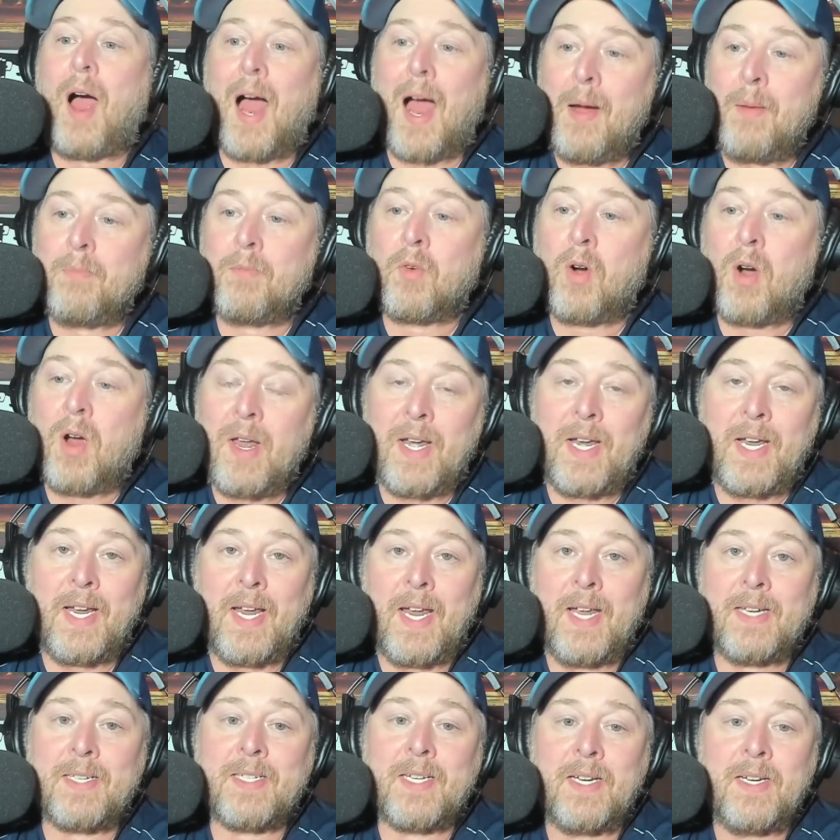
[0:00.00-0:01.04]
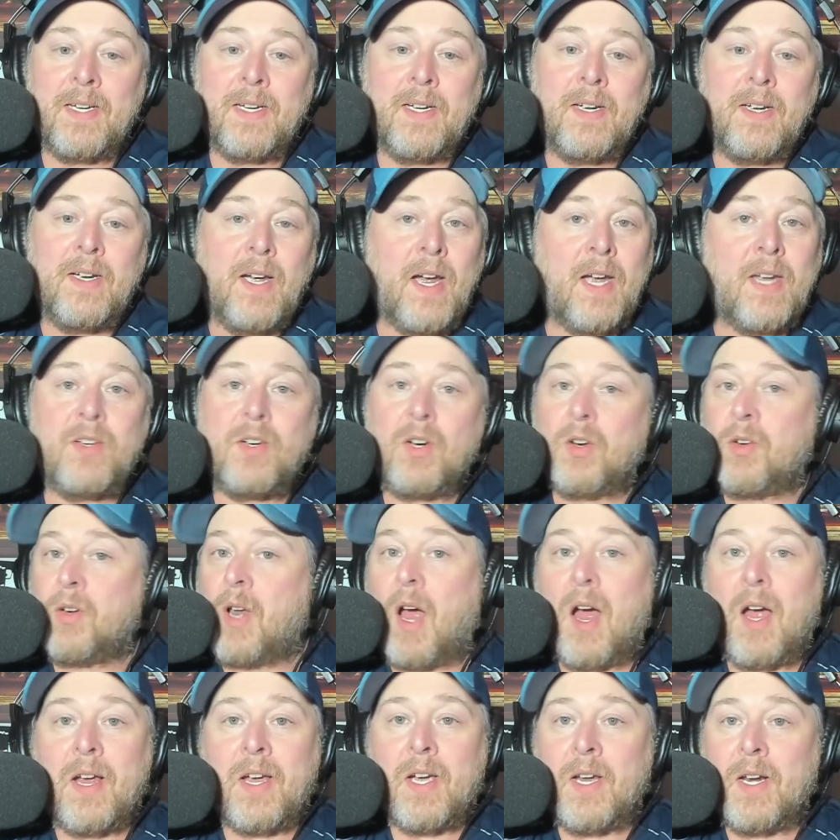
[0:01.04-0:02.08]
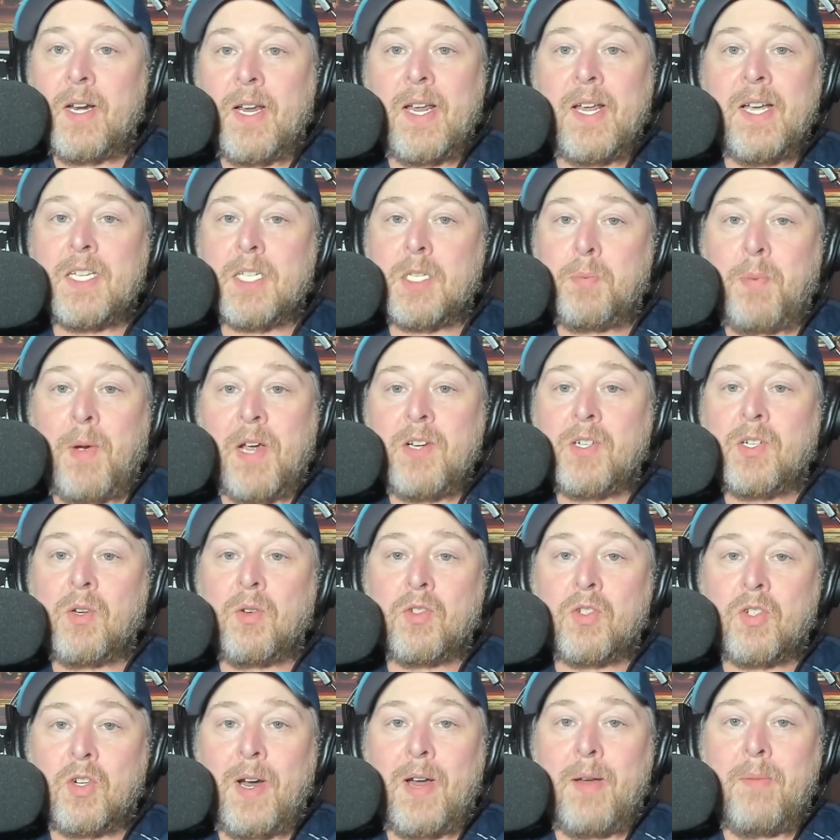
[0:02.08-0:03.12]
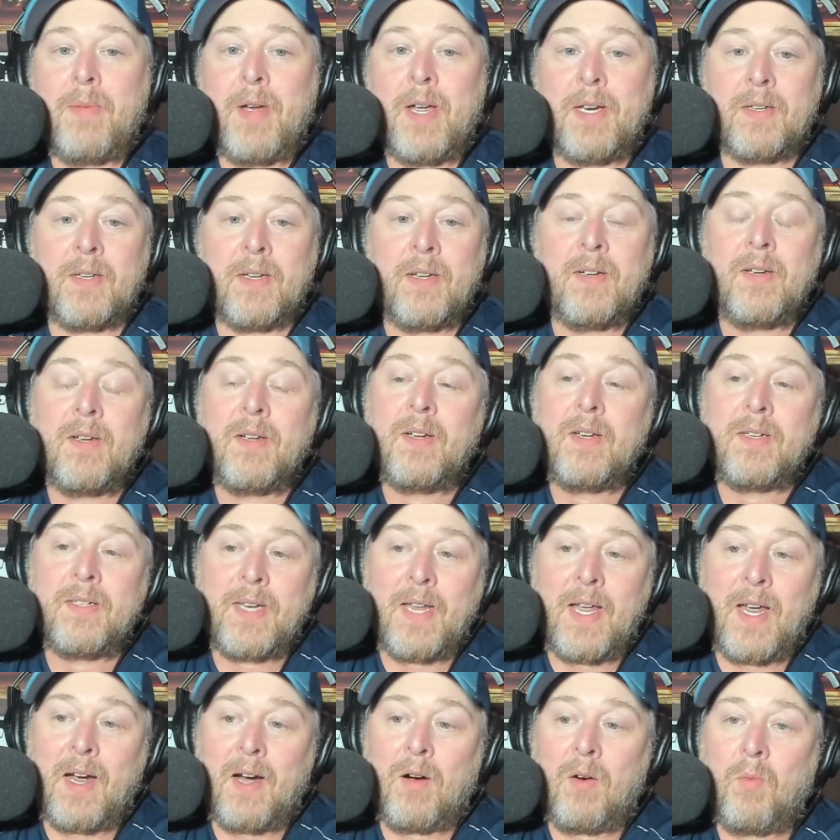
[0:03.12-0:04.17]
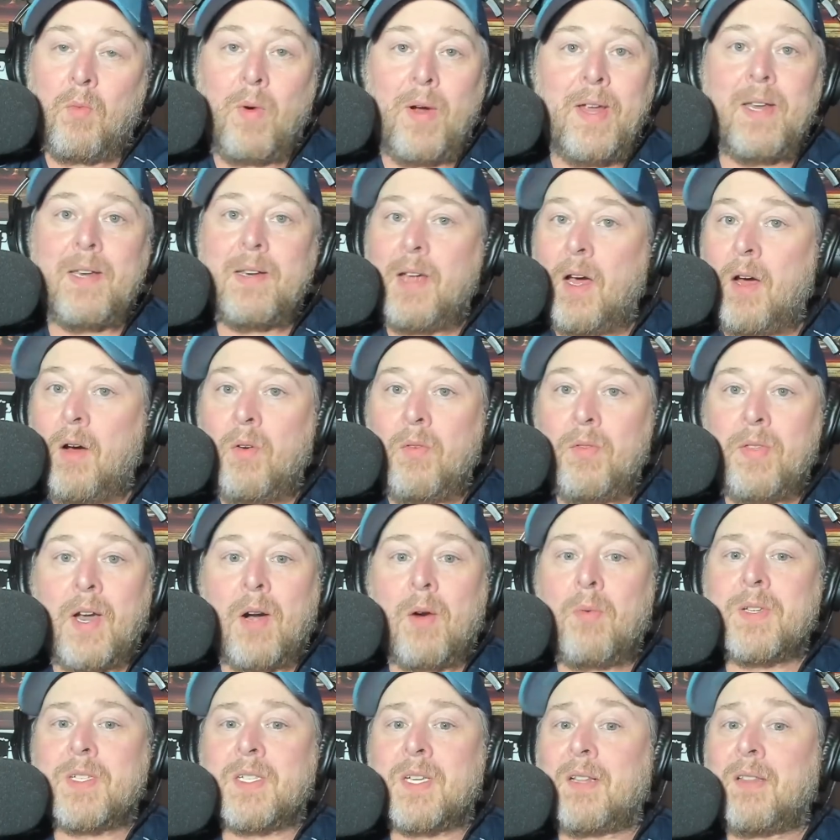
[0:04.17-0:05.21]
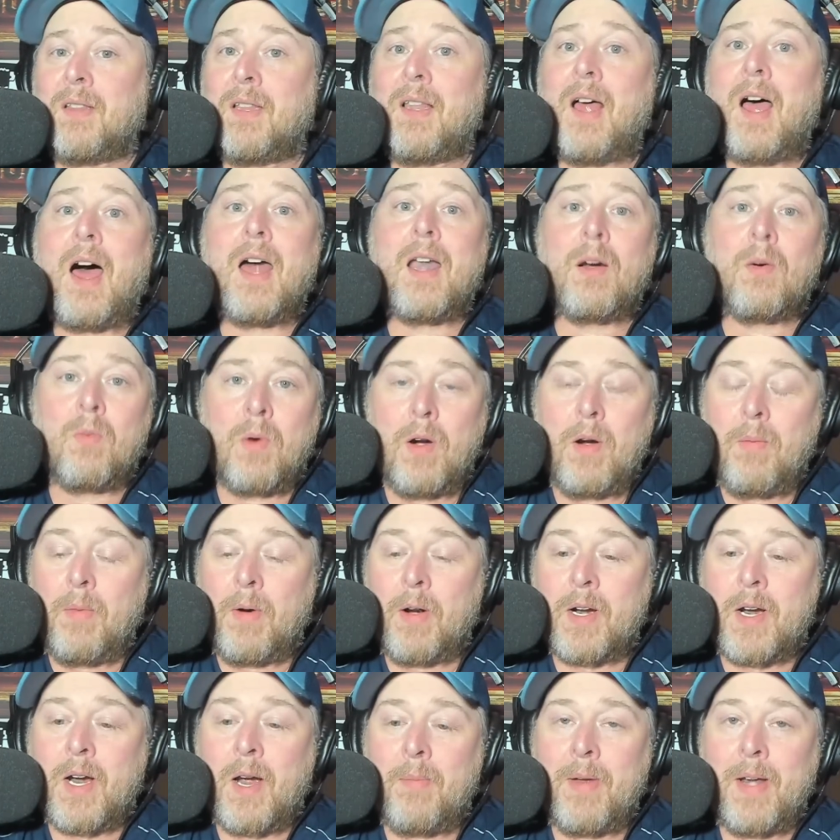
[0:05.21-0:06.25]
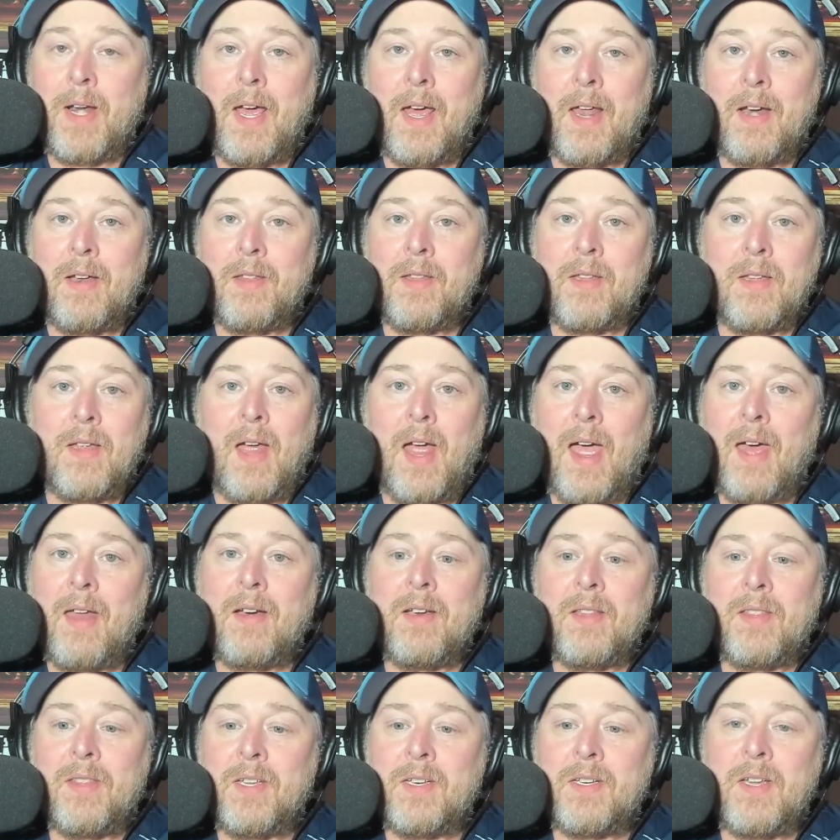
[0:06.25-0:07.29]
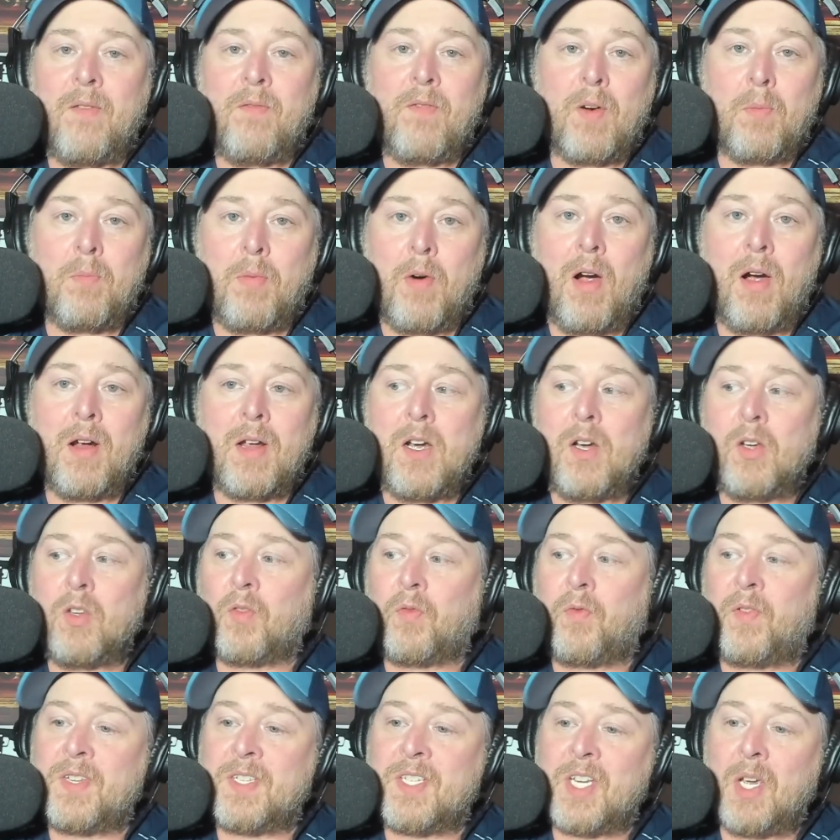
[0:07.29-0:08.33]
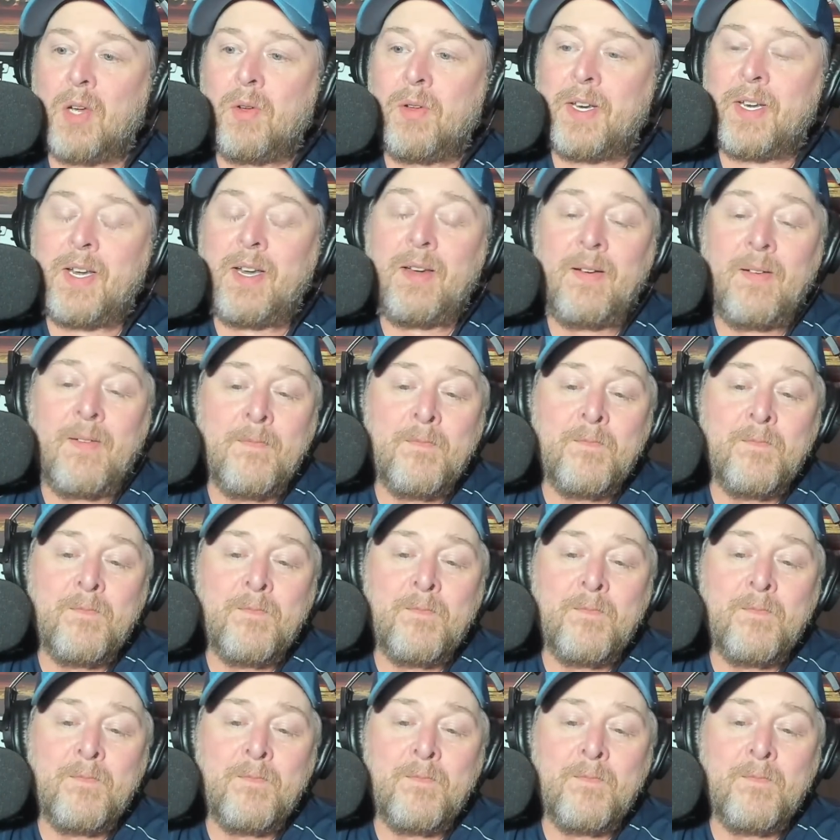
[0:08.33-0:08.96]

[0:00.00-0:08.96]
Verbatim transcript: I'm running it, and you're not going to get special treatment. Now, we know there was a lot of rumor coming out of, out of the Denver Broncos facility.